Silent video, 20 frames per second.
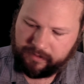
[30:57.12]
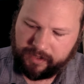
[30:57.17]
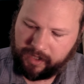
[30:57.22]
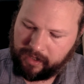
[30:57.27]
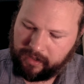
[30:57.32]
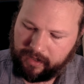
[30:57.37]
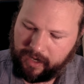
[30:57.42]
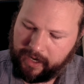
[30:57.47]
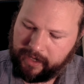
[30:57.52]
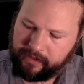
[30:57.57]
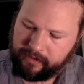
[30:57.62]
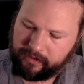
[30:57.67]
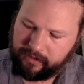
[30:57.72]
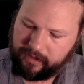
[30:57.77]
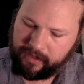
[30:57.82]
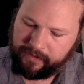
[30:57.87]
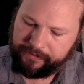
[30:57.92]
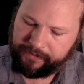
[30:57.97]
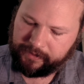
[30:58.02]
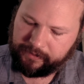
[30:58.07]

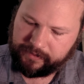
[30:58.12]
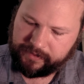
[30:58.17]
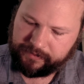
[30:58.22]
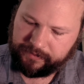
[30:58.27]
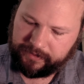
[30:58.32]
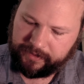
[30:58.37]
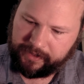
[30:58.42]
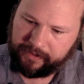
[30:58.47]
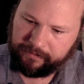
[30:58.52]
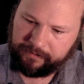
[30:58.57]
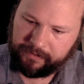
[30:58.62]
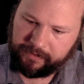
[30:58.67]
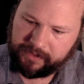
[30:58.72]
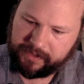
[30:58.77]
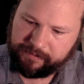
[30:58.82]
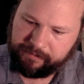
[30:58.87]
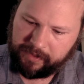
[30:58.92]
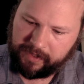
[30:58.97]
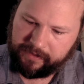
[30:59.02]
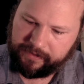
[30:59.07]
Heidegger, I think, was really
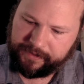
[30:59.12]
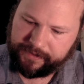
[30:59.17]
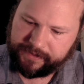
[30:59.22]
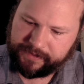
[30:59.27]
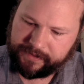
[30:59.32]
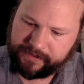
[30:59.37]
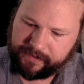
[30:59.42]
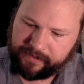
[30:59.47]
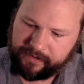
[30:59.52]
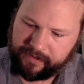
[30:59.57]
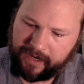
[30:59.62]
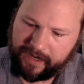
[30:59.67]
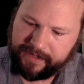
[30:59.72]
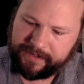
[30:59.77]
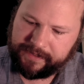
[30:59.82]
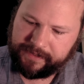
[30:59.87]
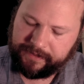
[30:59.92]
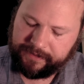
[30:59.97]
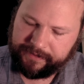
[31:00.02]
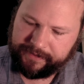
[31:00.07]
influenced by this
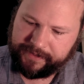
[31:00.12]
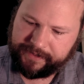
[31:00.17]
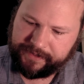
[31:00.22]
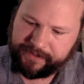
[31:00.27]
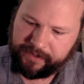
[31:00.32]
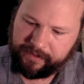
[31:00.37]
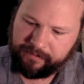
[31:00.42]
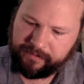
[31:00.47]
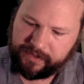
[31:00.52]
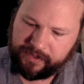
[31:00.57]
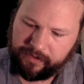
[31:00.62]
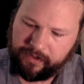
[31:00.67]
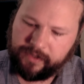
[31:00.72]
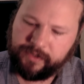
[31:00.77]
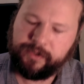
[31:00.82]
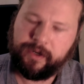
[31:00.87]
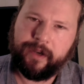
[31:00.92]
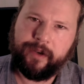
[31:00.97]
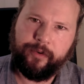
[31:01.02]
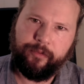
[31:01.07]
idealism, and
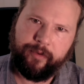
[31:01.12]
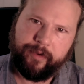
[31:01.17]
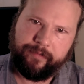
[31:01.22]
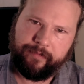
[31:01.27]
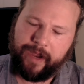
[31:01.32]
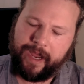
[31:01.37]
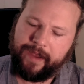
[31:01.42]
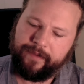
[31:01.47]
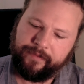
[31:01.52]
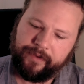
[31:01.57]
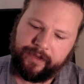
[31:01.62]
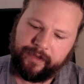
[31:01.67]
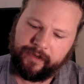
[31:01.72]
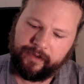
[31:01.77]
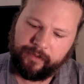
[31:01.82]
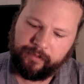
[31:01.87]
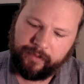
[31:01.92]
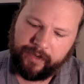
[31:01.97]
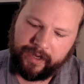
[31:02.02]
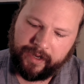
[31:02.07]
trying to revive it in
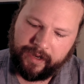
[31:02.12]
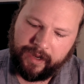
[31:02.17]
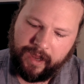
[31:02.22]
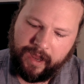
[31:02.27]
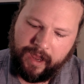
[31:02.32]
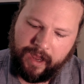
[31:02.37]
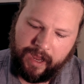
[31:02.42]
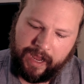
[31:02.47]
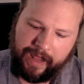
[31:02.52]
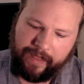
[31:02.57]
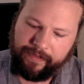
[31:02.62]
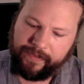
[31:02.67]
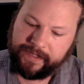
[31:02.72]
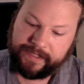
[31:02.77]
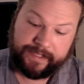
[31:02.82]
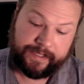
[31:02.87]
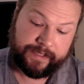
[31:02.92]
a way. And this is